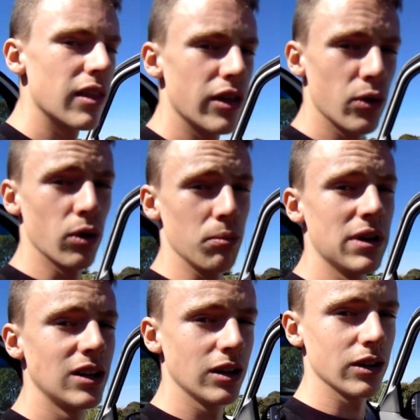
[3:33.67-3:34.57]
they will
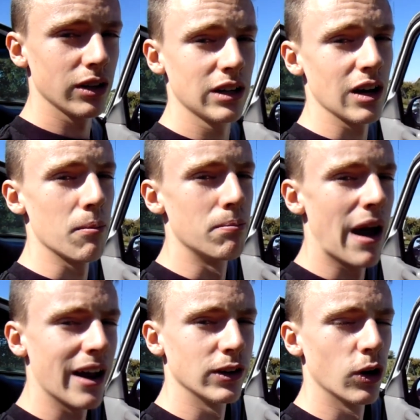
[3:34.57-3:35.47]
immediately
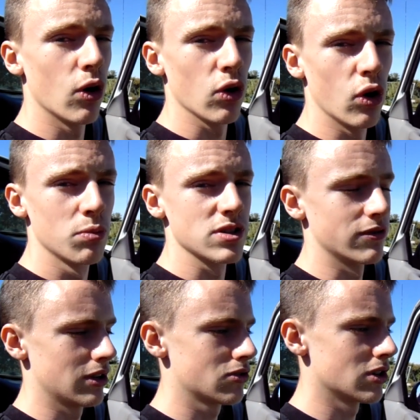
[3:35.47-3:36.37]
abandon all hopes
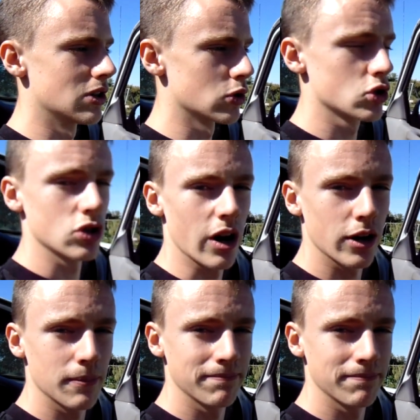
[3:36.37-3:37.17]
of entering your truck.